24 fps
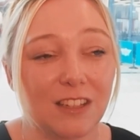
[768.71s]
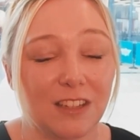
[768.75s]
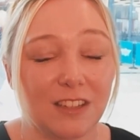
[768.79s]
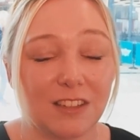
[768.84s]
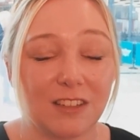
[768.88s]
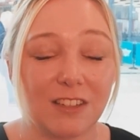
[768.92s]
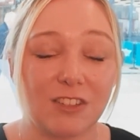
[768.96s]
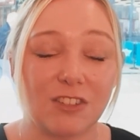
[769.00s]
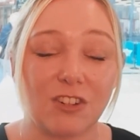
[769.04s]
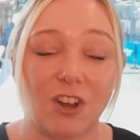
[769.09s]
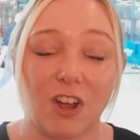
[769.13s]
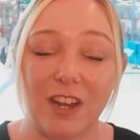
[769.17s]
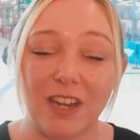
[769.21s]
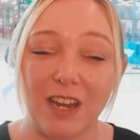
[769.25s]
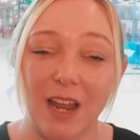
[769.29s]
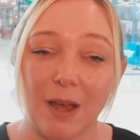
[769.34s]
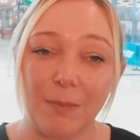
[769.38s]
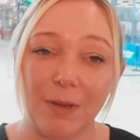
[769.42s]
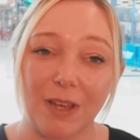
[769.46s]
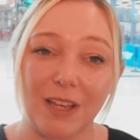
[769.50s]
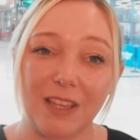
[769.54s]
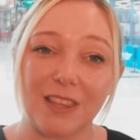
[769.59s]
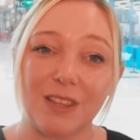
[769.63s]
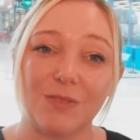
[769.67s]
the
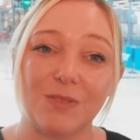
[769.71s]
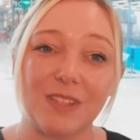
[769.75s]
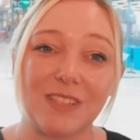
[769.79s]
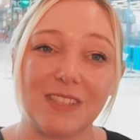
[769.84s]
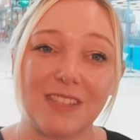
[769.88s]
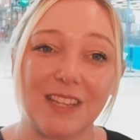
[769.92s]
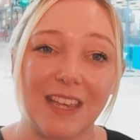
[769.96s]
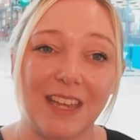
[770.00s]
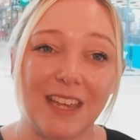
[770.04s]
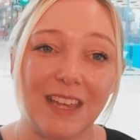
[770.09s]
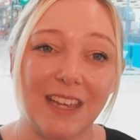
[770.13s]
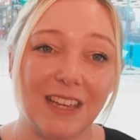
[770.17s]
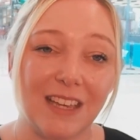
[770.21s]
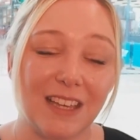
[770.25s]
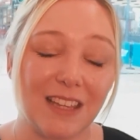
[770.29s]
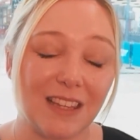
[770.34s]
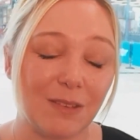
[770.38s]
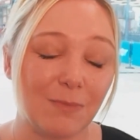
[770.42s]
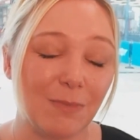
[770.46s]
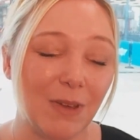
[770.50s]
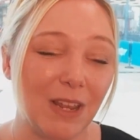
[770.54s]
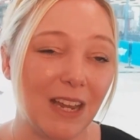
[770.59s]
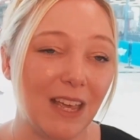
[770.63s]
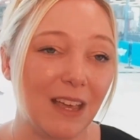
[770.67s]
dynamic that we're seeing at
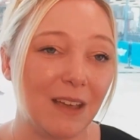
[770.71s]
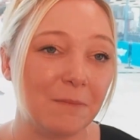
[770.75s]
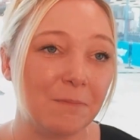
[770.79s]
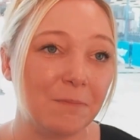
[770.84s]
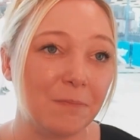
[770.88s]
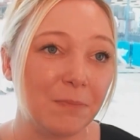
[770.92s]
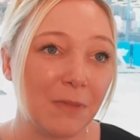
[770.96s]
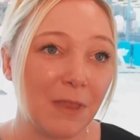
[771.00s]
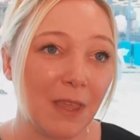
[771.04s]
the minute.